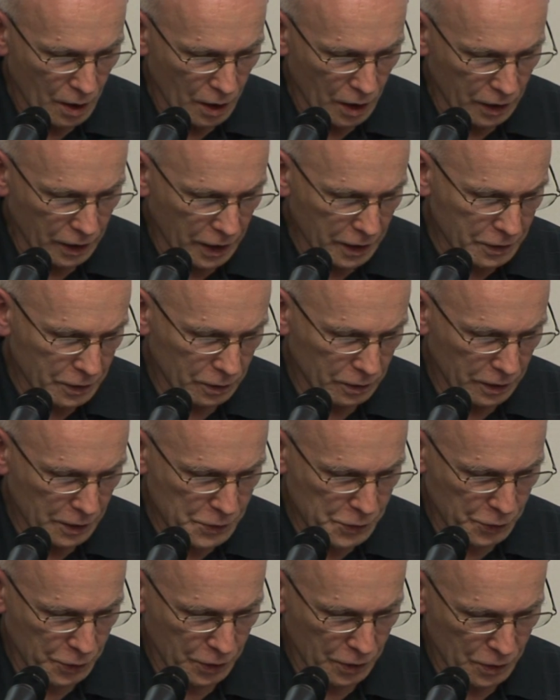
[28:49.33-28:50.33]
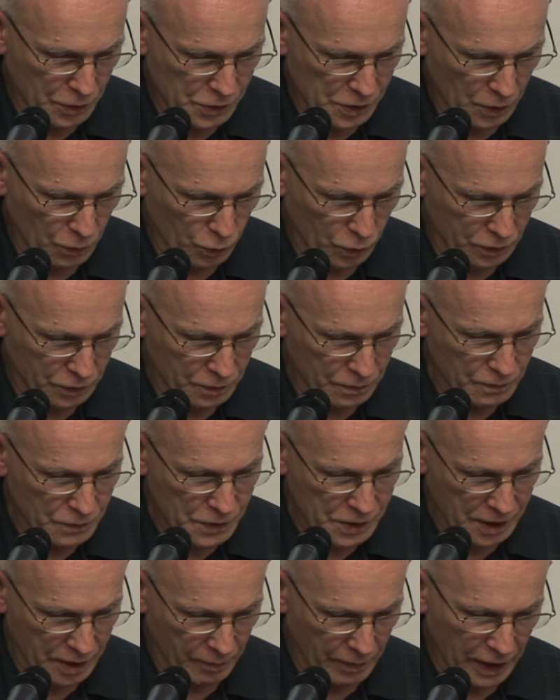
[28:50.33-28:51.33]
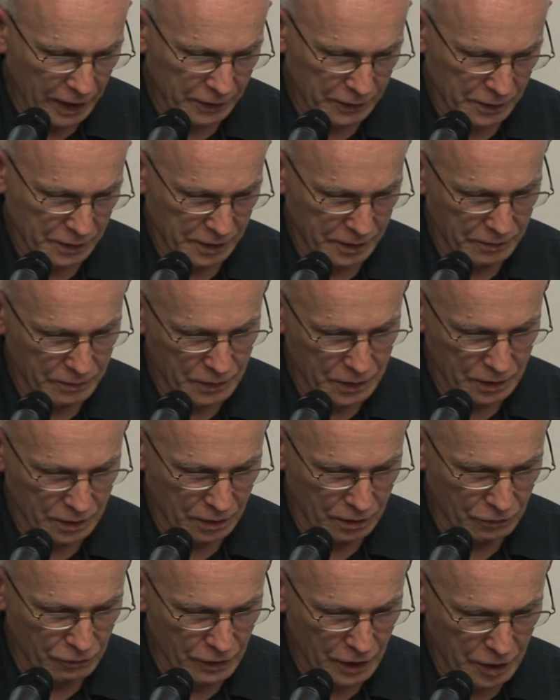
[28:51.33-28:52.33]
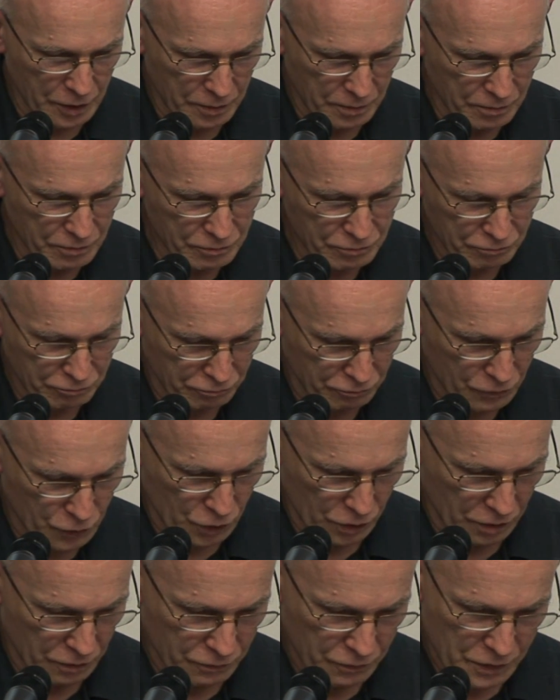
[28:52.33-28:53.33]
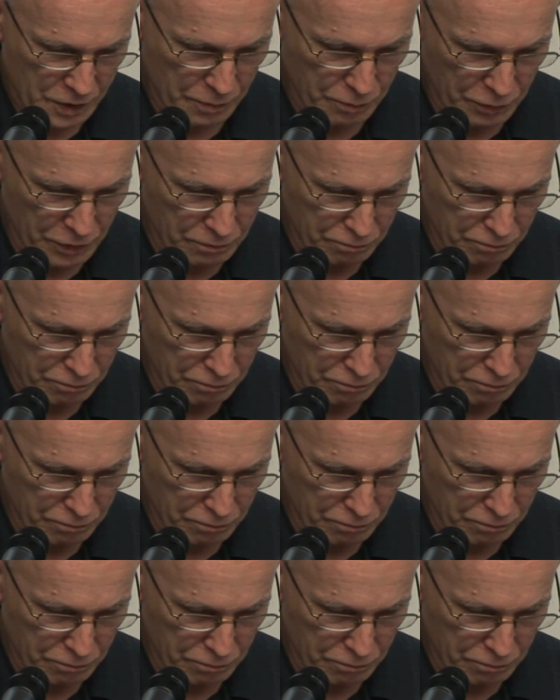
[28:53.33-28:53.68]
And I can list here somewhat schematically, in a very sort of